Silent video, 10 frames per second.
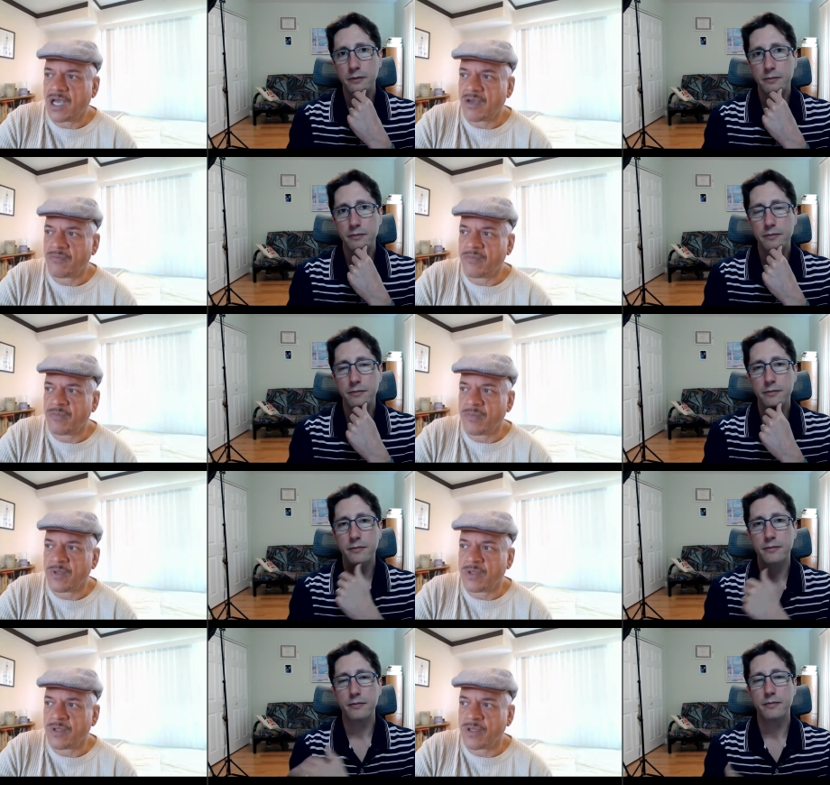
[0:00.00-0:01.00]
Speaker 1: um,
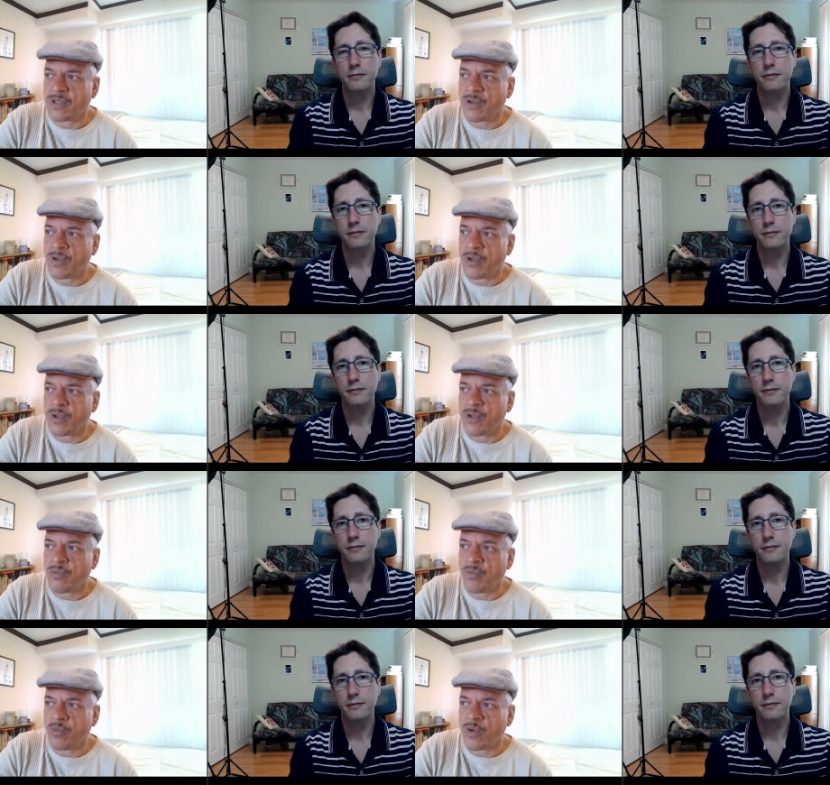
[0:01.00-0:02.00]

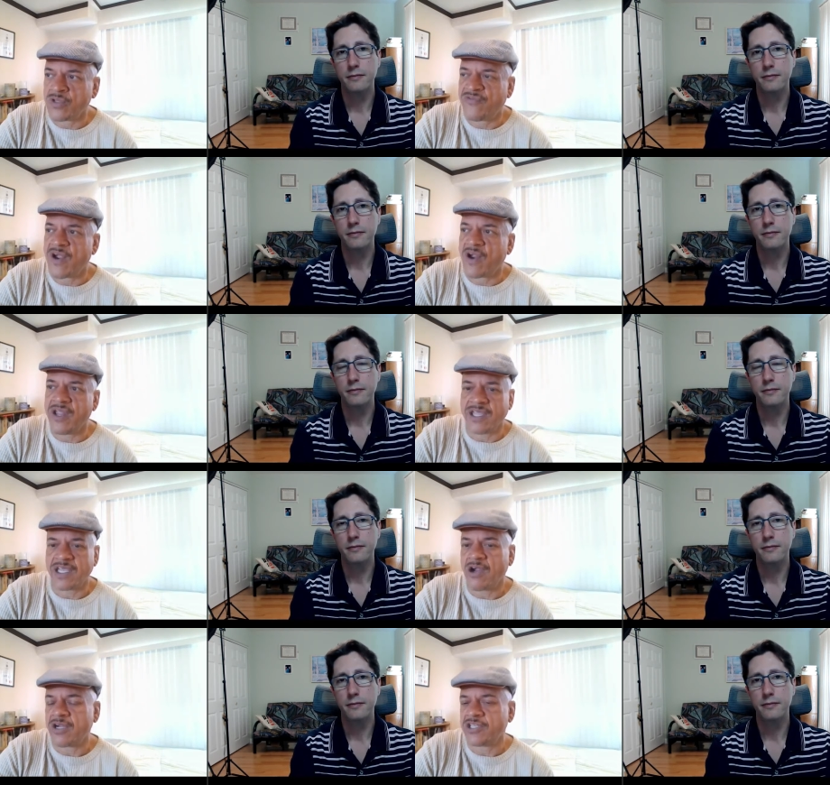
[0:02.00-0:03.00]
was very
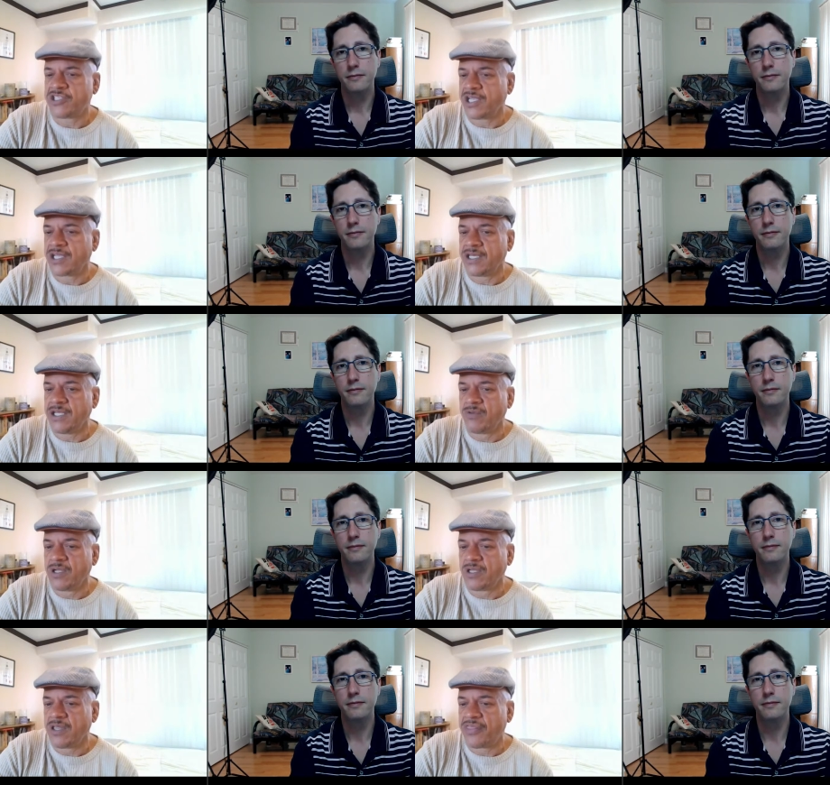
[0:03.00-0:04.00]
encouraging, and he
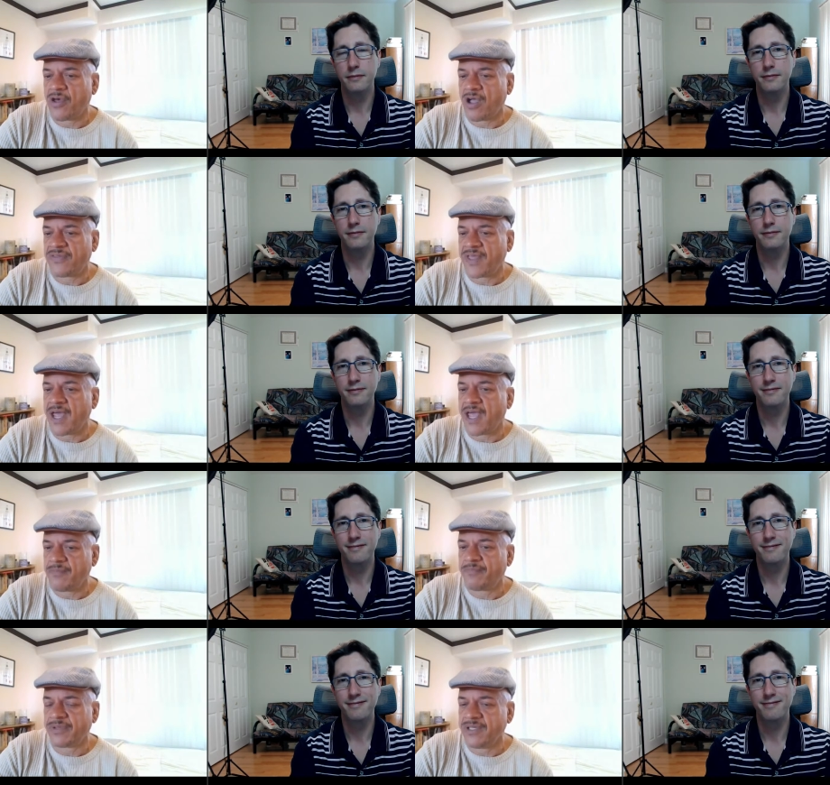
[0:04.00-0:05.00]
really thought that
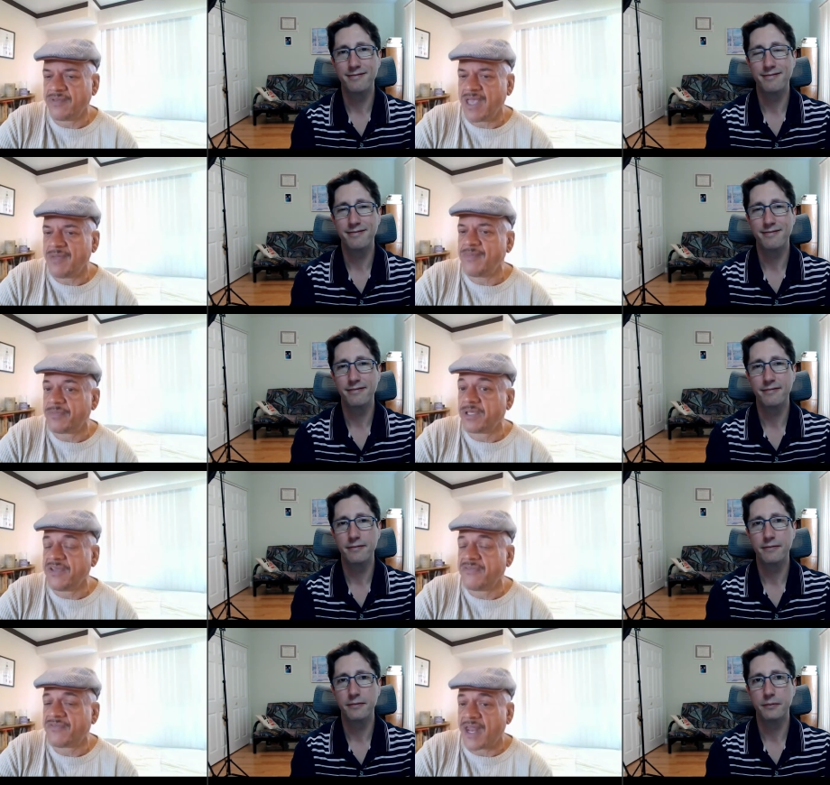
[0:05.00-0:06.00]
I made me
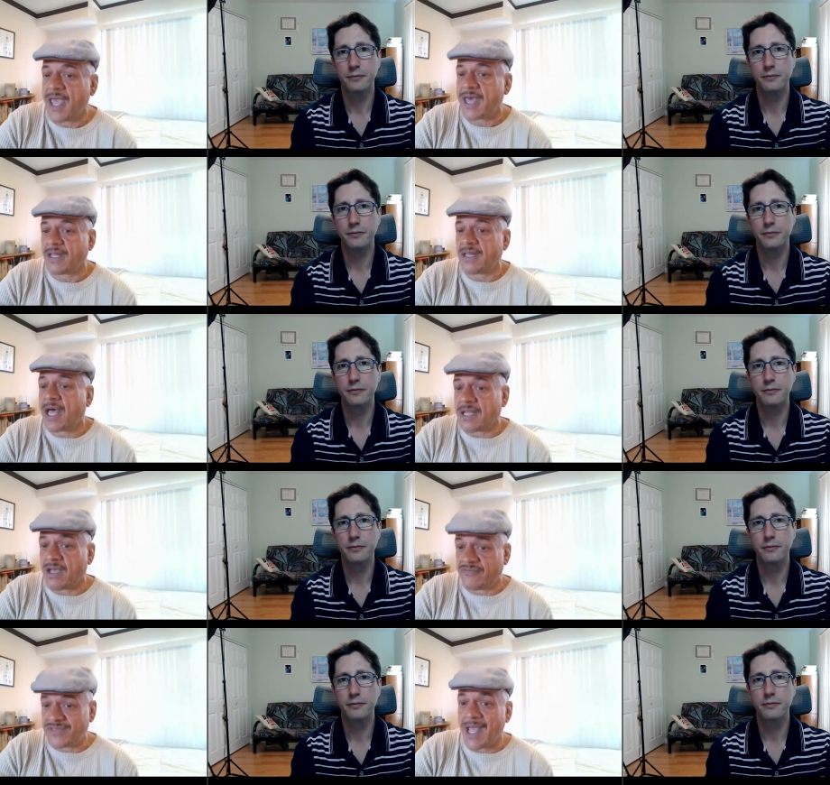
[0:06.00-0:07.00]
believe that I had a
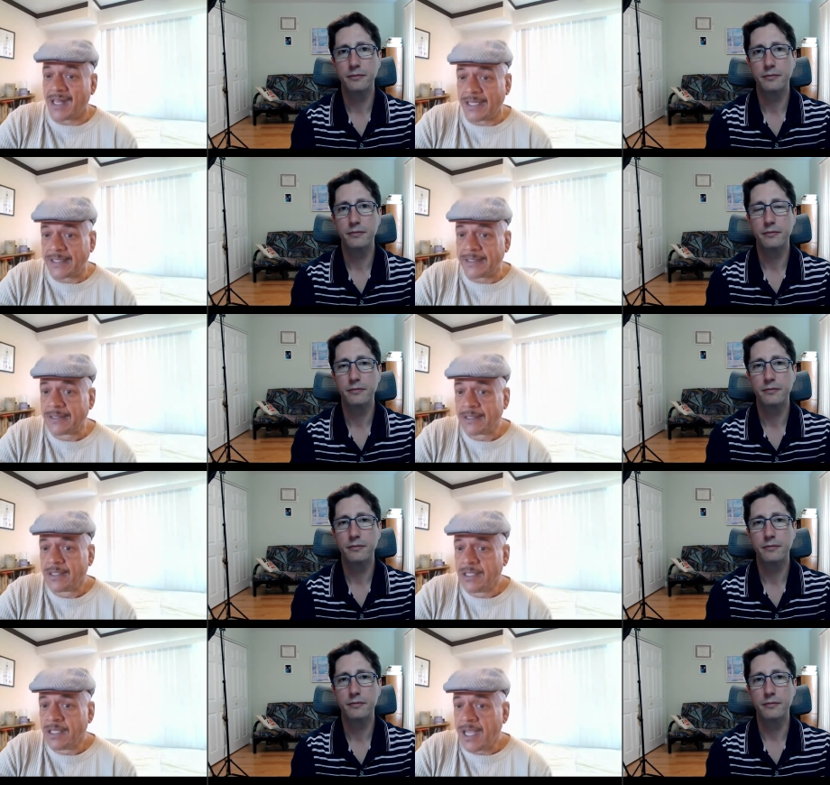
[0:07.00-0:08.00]
lot of talent.
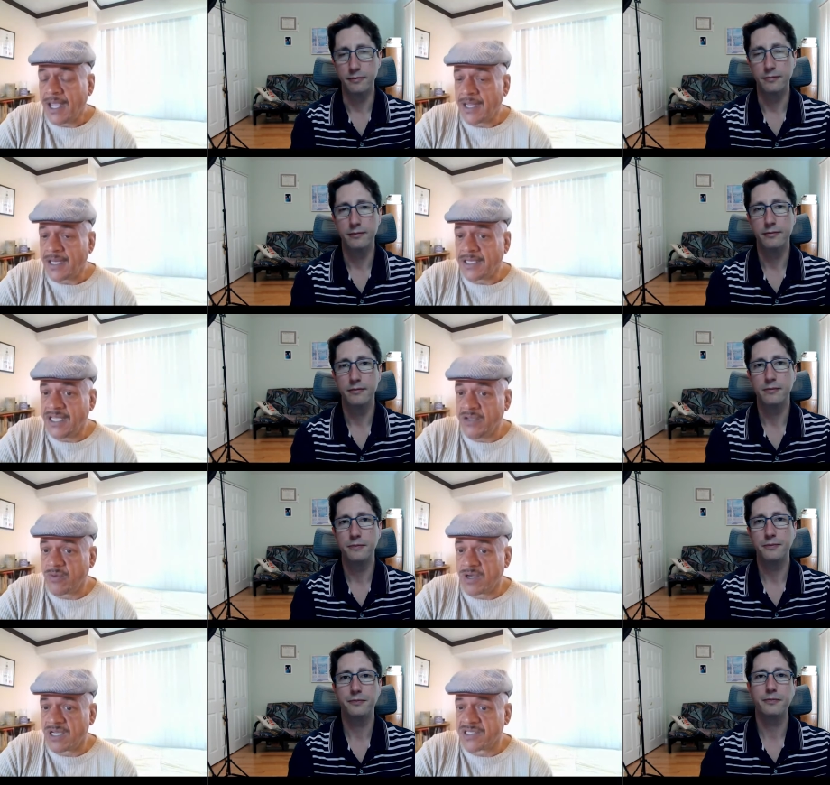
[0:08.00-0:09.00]
Mm-hmm. And
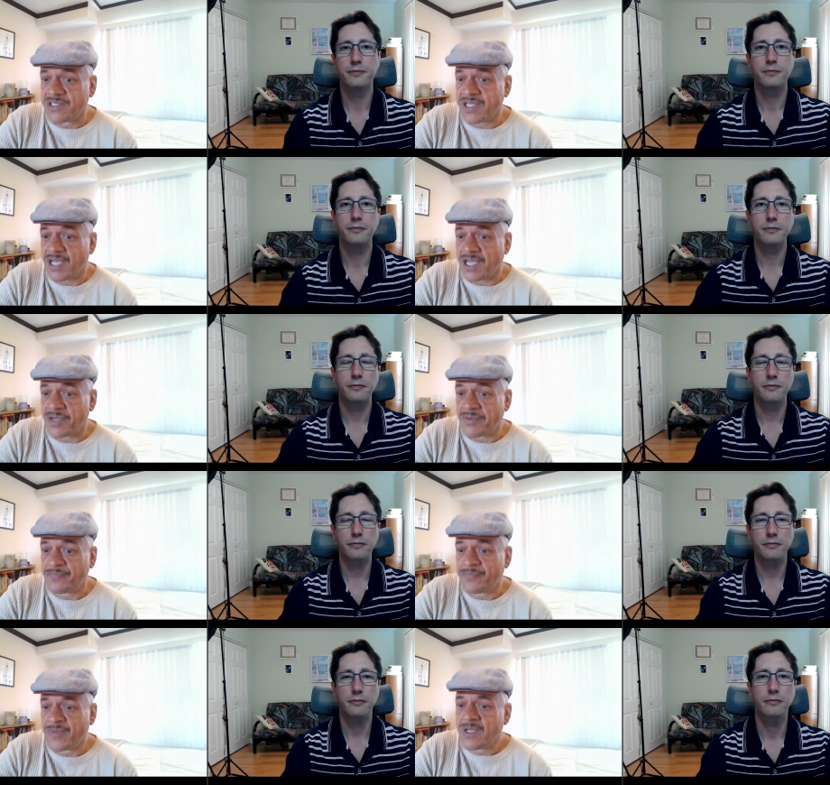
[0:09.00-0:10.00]
he was
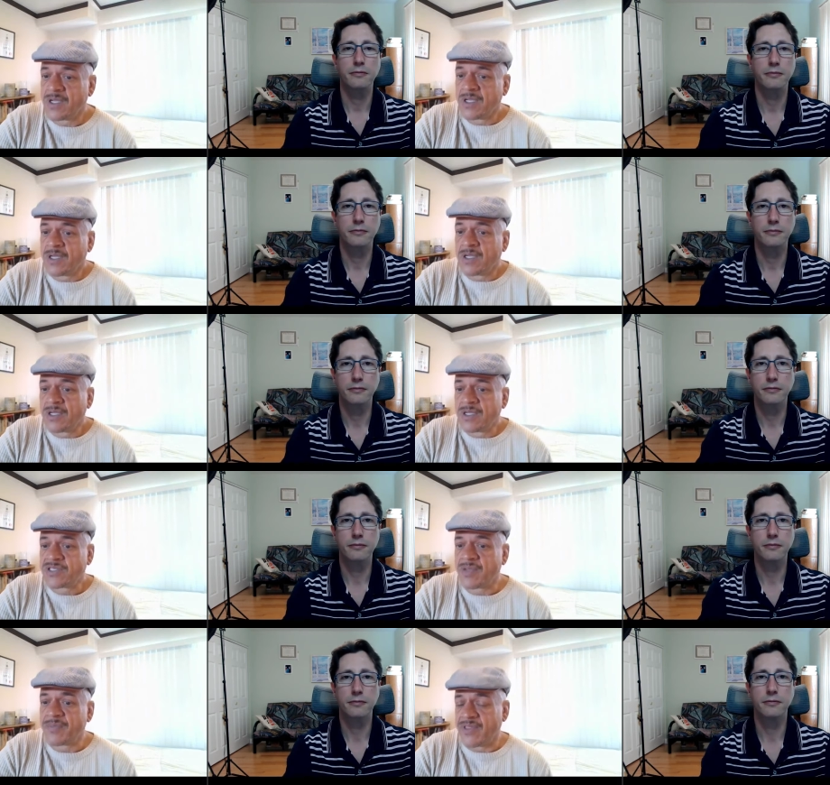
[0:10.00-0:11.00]
um,
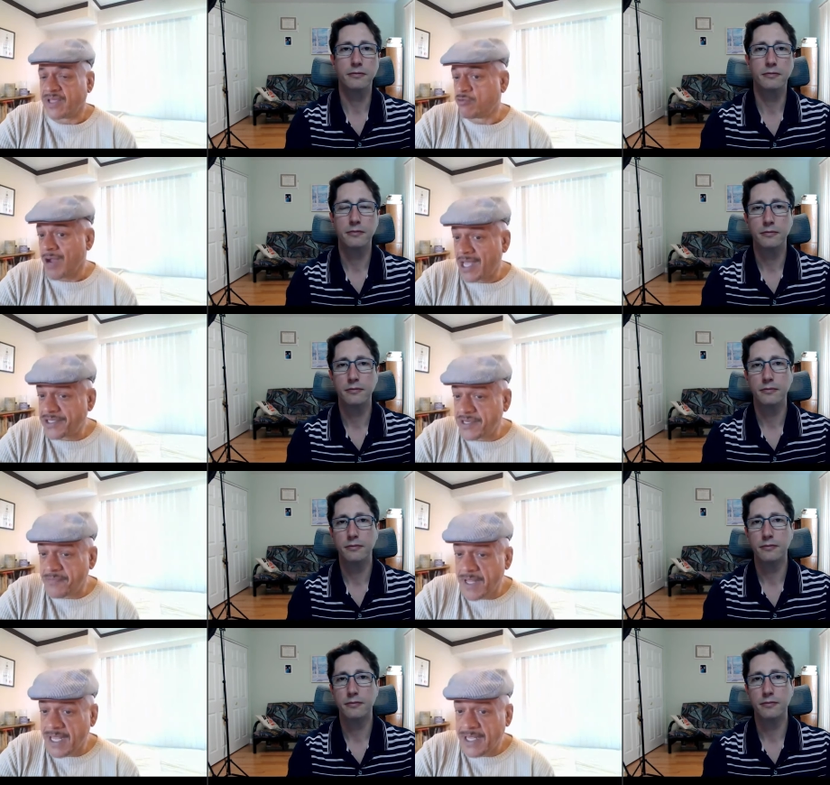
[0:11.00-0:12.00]
somebody that
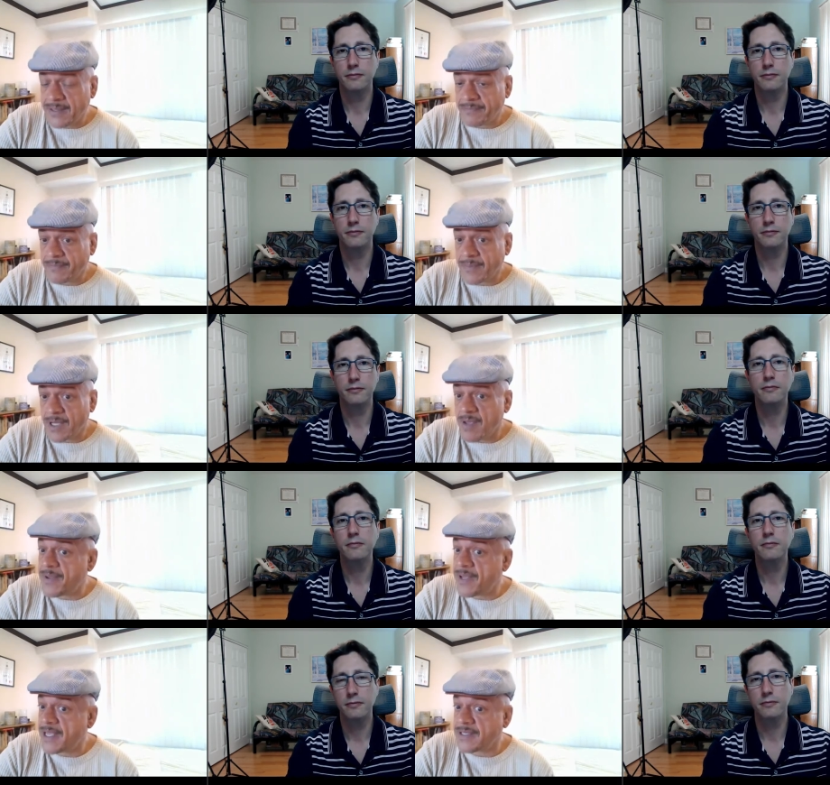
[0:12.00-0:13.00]
grounded me
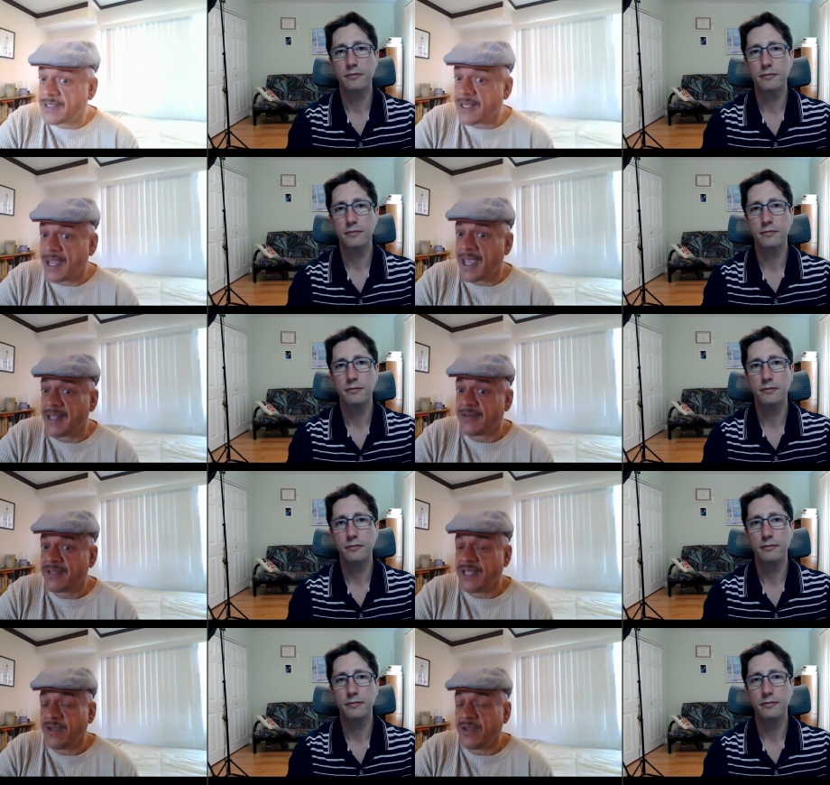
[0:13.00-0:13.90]
a bit, and